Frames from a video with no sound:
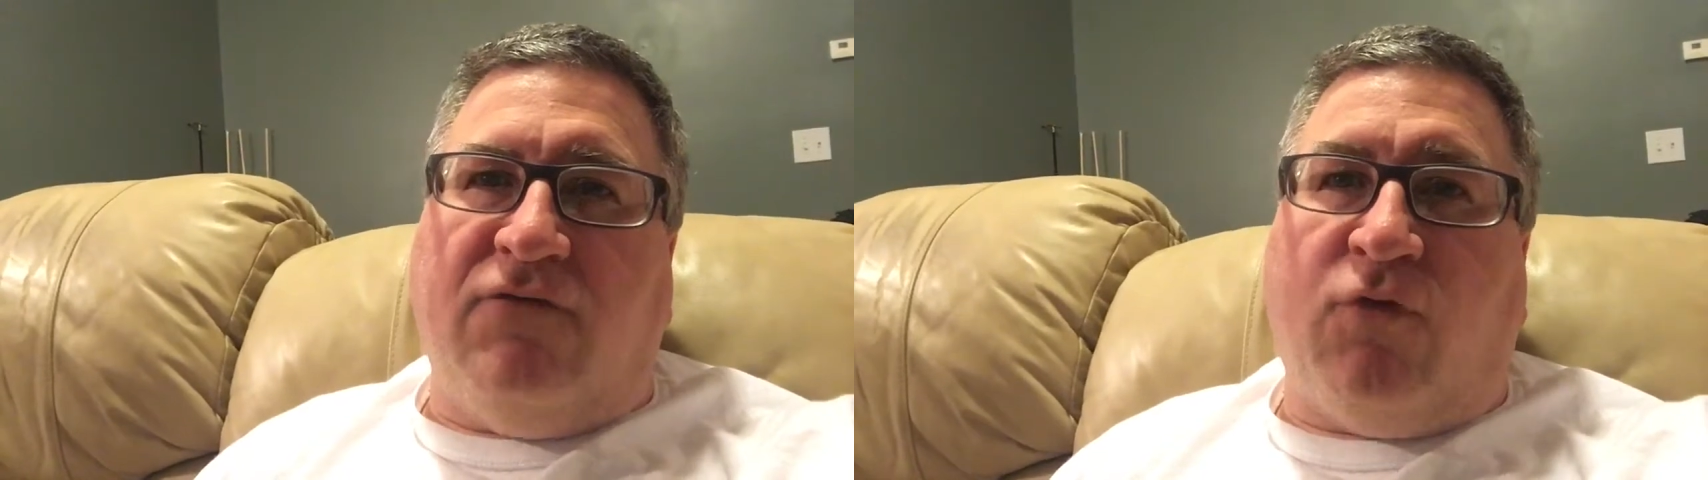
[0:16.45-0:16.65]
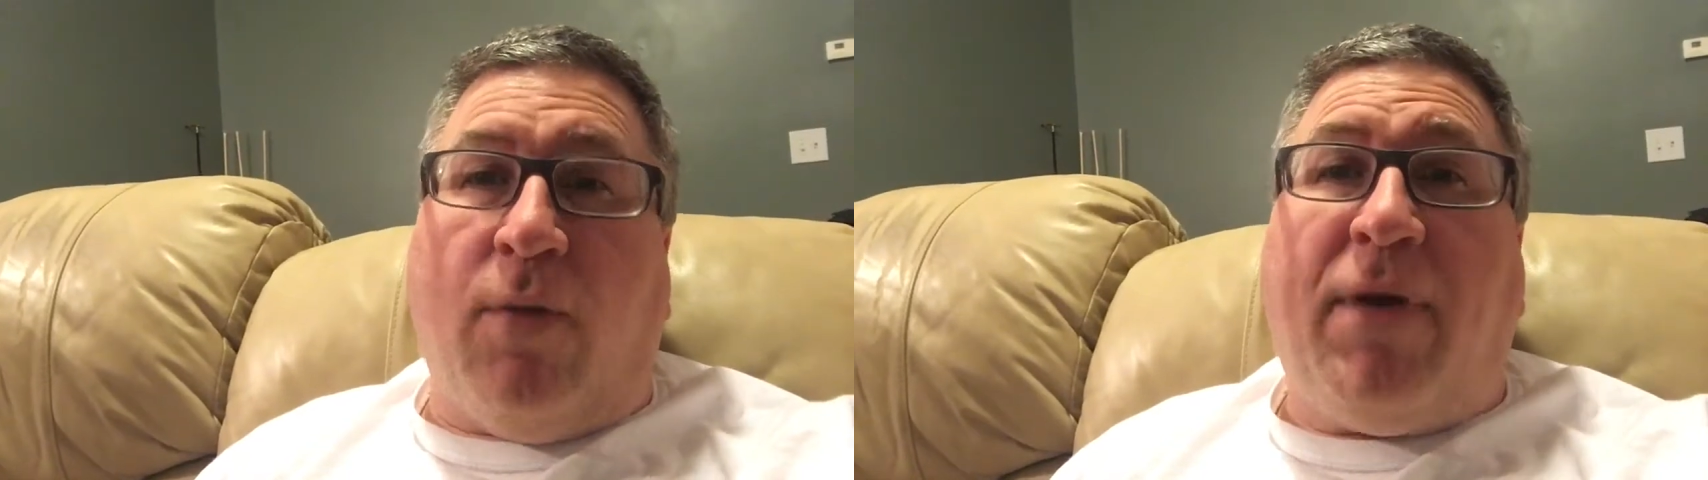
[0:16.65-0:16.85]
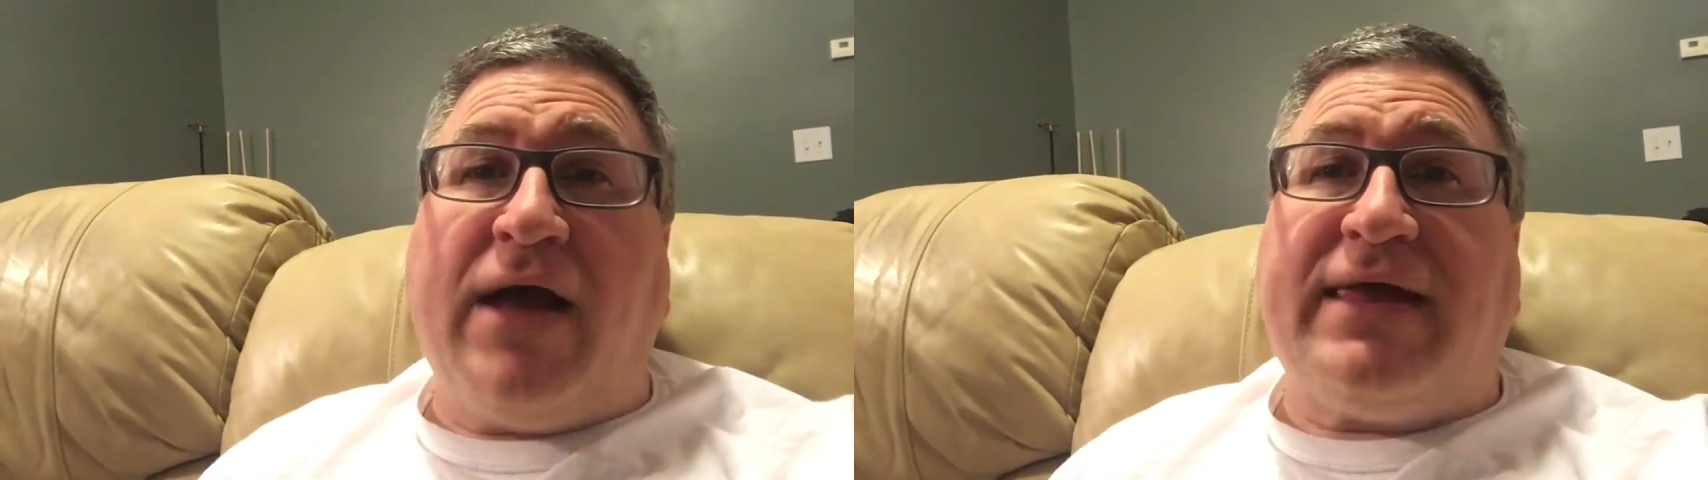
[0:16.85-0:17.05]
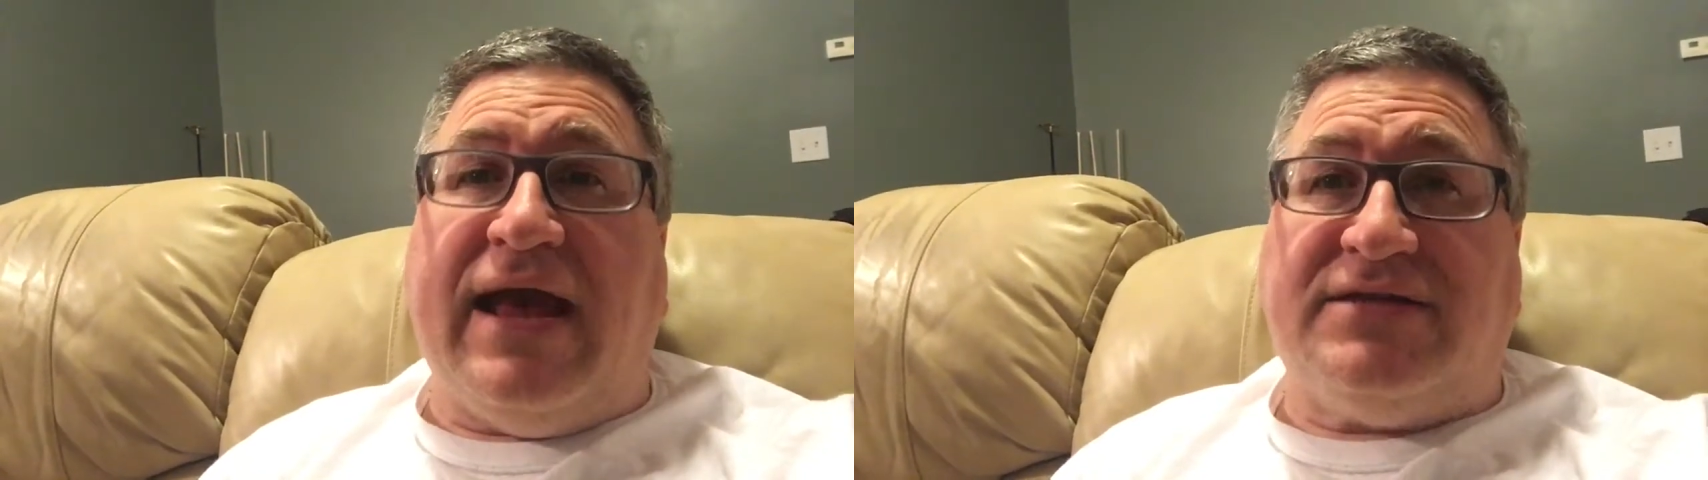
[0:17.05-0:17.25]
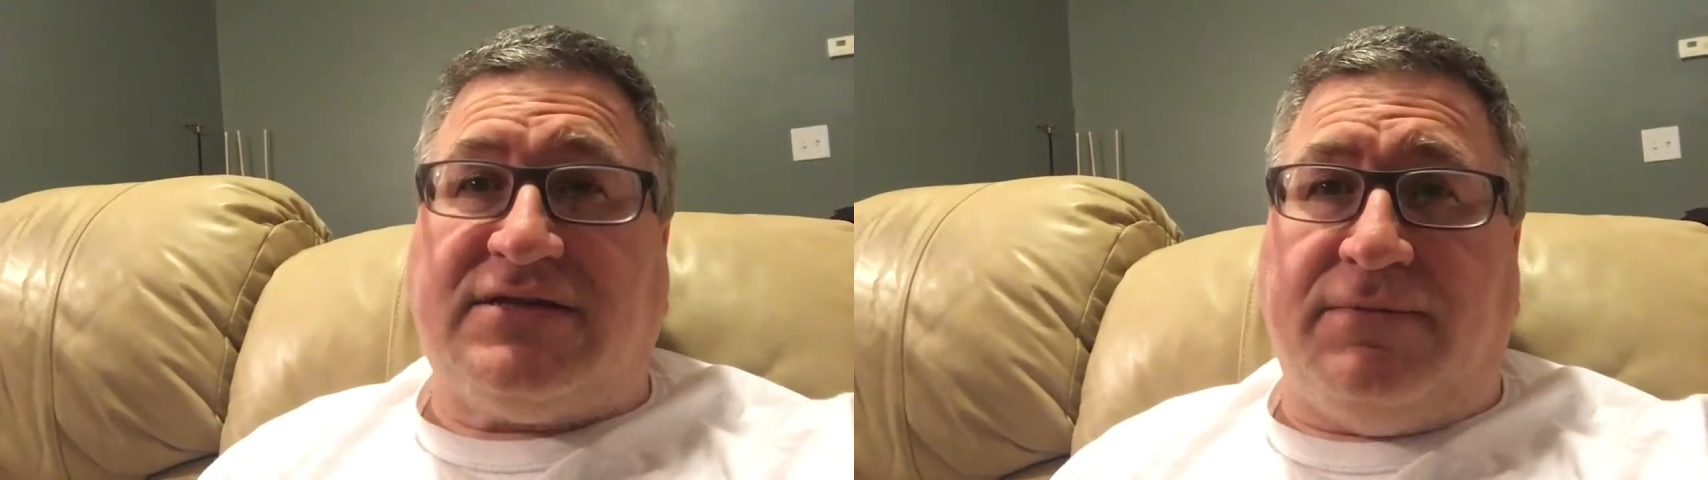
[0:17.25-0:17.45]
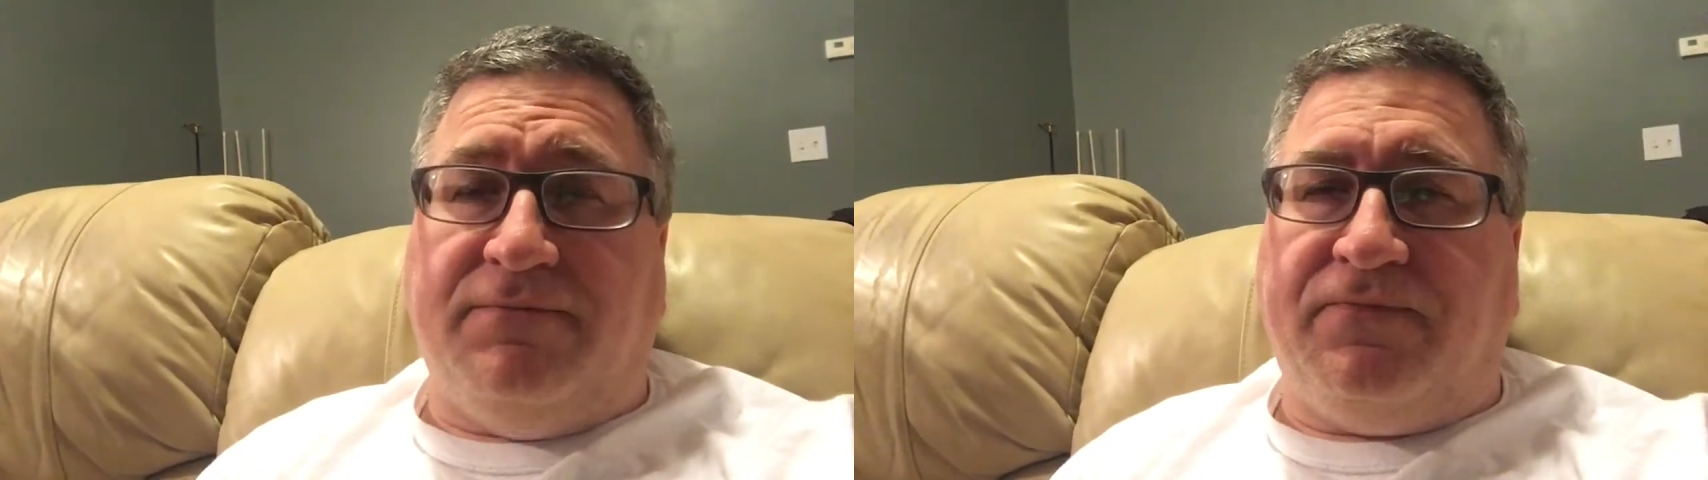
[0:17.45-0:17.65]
for a podcast.